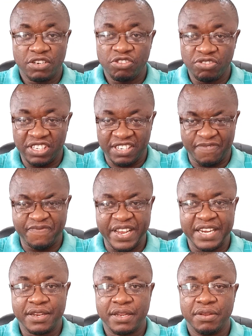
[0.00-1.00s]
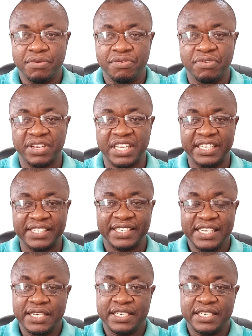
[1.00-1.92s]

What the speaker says: to defend your case.